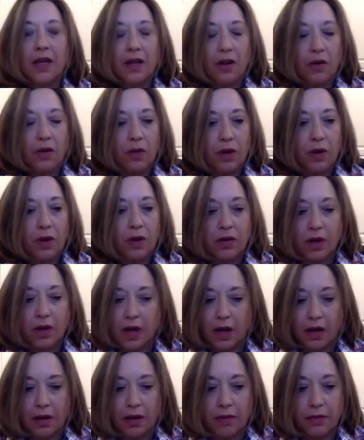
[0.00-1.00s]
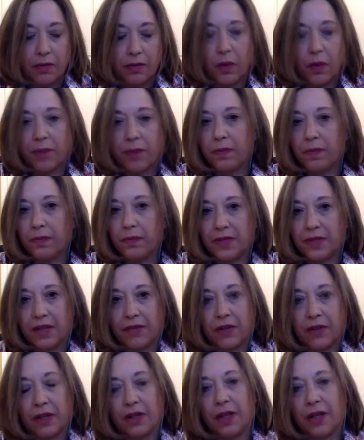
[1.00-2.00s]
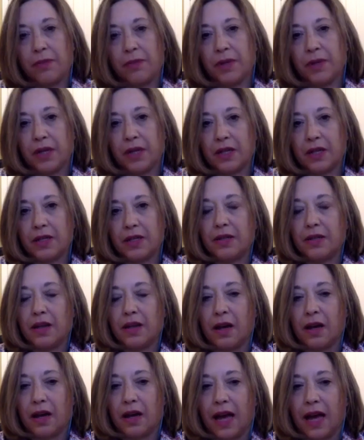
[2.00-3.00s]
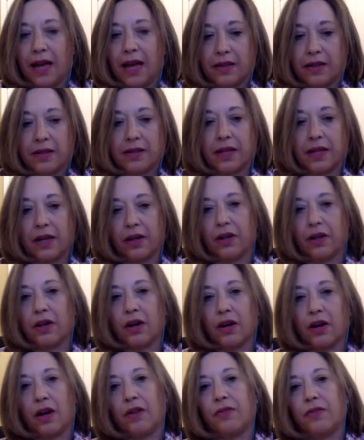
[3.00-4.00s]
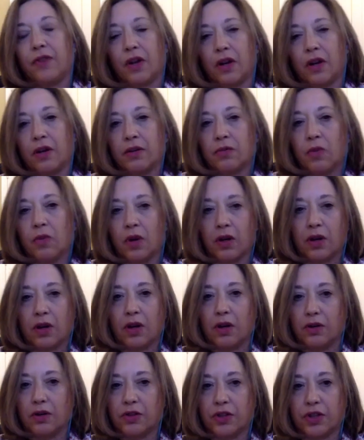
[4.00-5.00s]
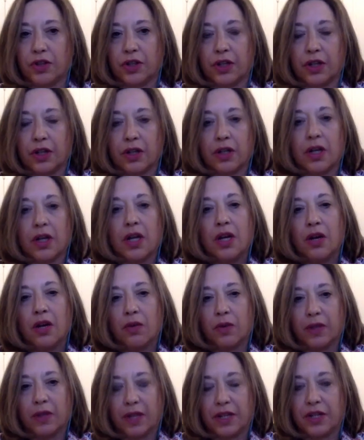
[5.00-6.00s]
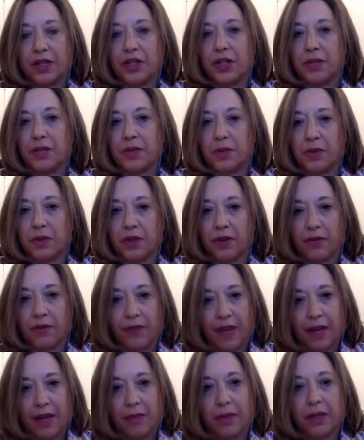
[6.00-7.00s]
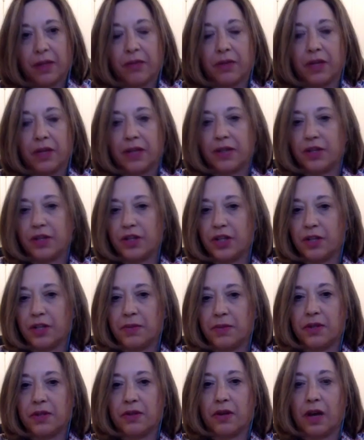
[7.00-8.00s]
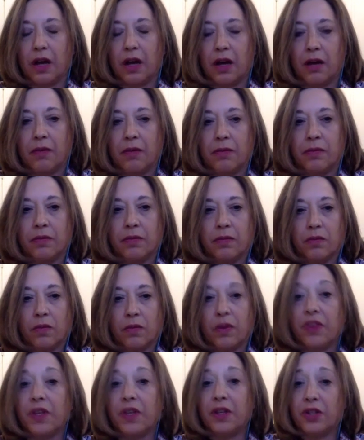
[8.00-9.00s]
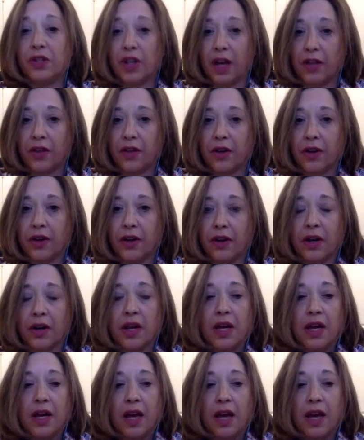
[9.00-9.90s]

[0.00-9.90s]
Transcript: Well, we definitely put at the center of our work culture relationships with our family, relationships with each other.